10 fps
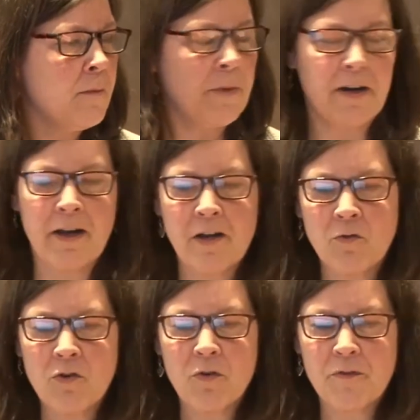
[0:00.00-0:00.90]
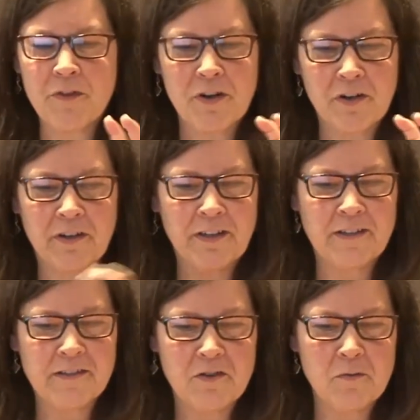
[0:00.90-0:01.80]
but I don't know if they're
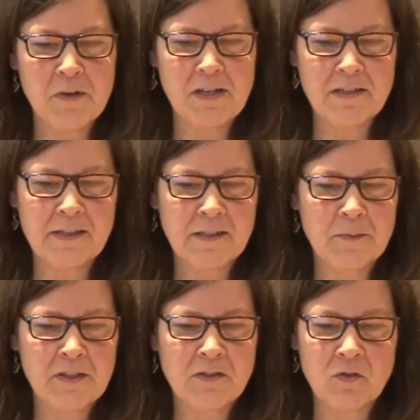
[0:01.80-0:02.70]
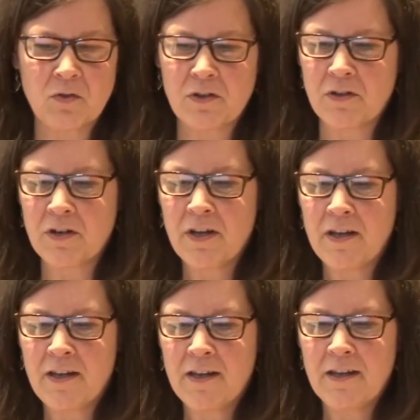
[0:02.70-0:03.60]
considered mini assessments or
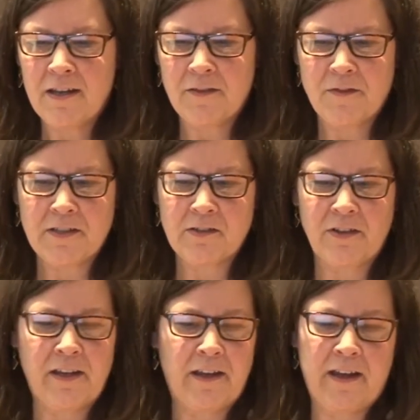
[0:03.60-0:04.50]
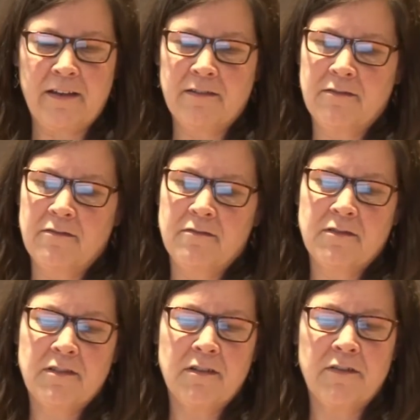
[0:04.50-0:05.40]
if it's looking at
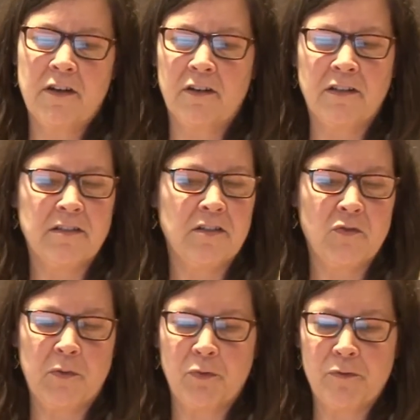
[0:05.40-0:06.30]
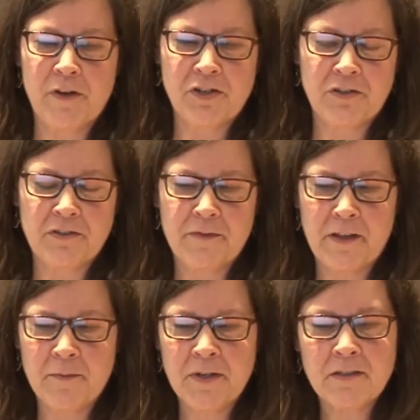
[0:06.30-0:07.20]
their continuing professional
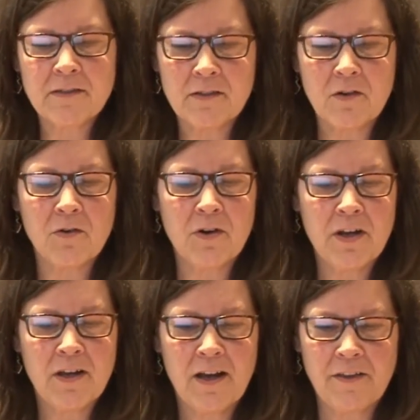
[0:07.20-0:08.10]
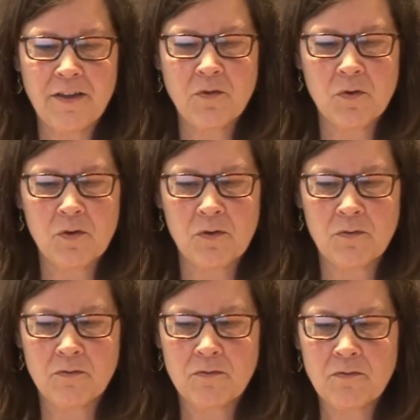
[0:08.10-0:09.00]
development. So I think we'll
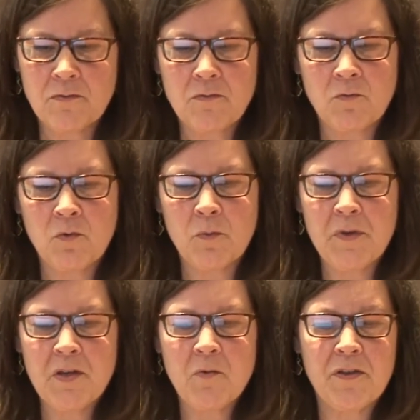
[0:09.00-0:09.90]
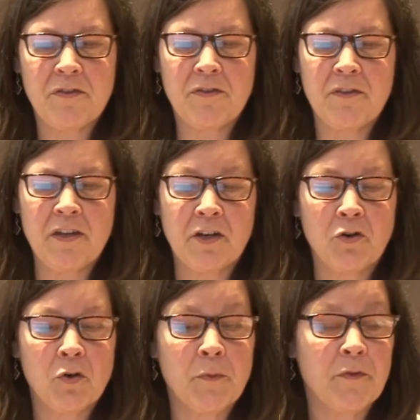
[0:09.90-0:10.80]
be within a
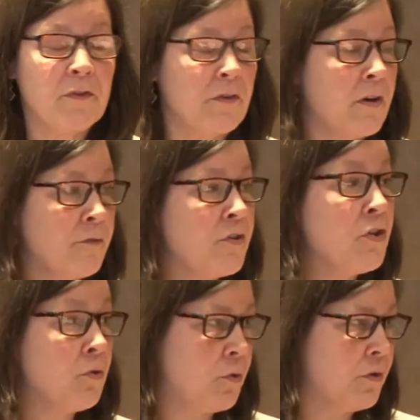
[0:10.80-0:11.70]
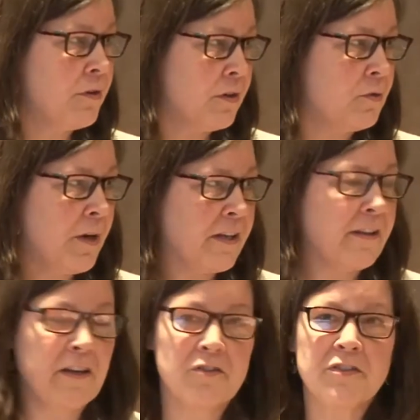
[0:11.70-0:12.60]
group of a few
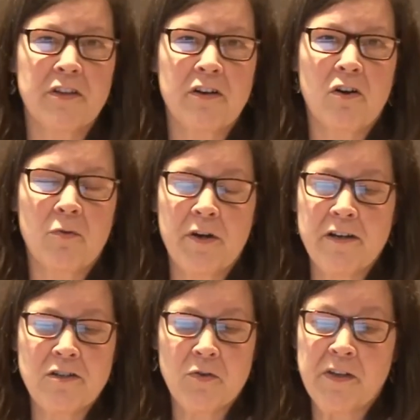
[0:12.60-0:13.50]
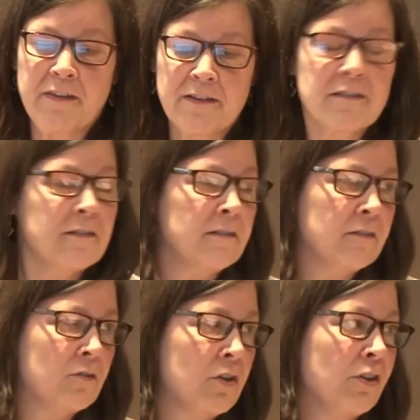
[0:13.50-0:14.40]
regulators that are already doing this.
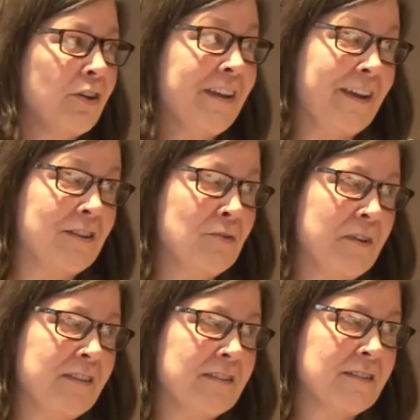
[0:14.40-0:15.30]
Or looking at doing this.